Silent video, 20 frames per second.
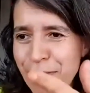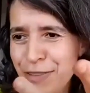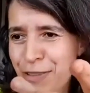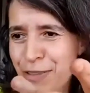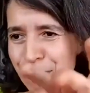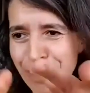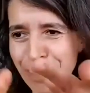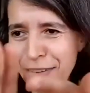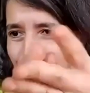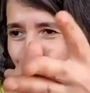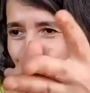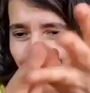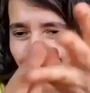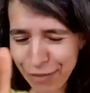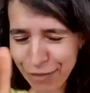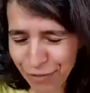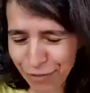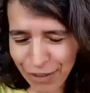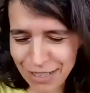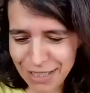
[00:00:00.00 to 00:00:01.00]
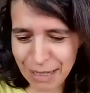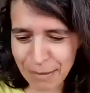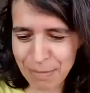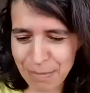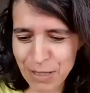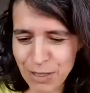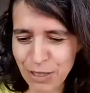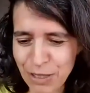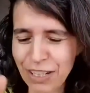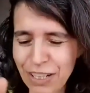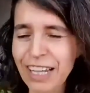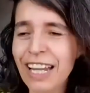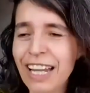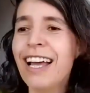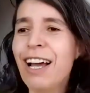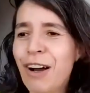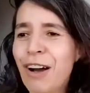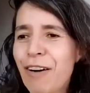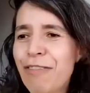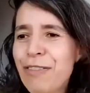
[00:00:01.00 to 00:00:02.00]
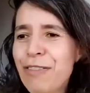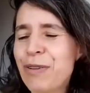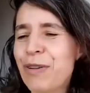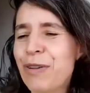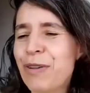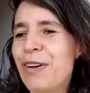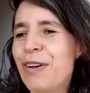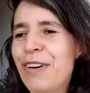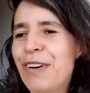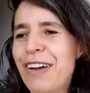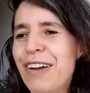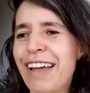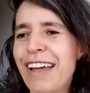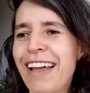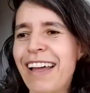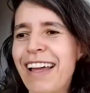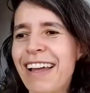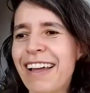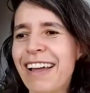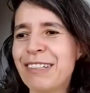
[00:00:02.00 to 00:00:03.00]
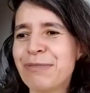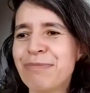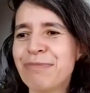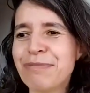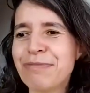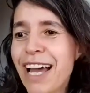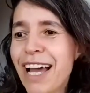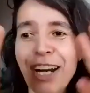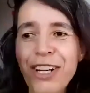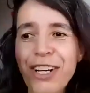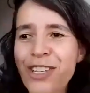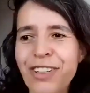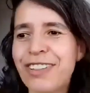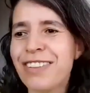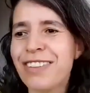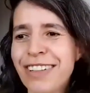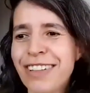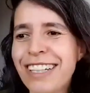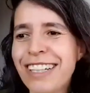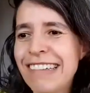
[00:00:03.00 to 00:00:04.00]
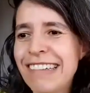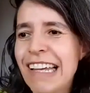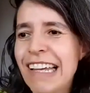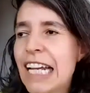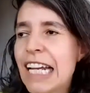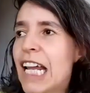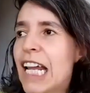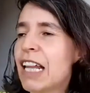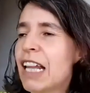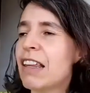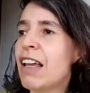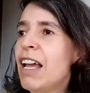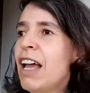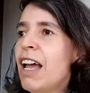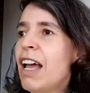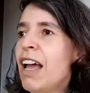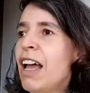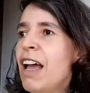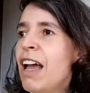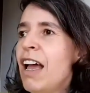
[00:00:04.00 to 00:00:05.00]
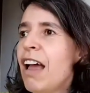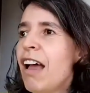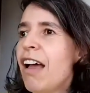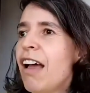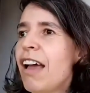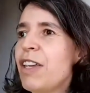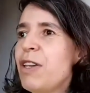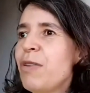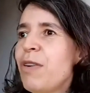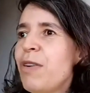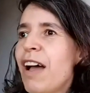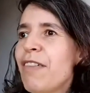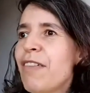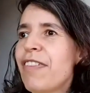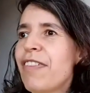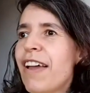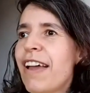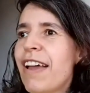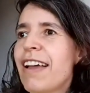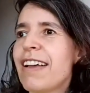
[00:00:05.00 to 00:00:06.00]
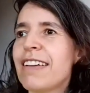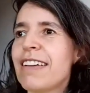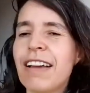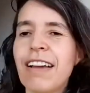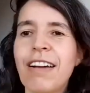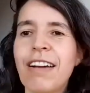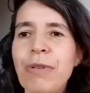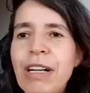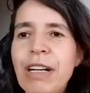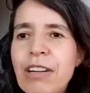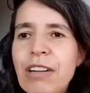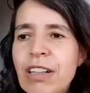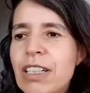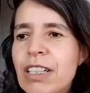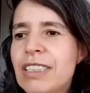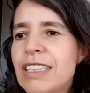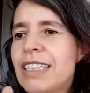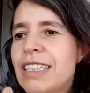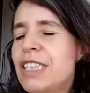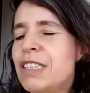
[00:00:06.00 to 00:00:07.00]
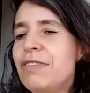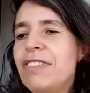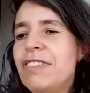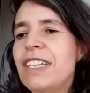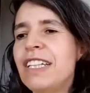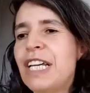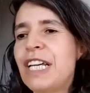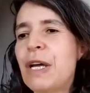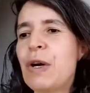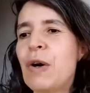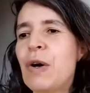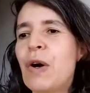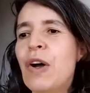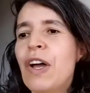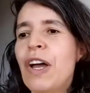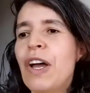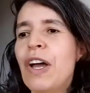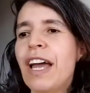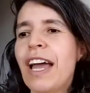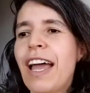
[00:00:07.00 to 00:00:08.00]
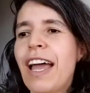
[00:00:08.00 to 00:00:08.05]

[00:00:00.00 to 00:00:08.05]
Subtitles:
4 first episode of your action on internet. You have recordings, video,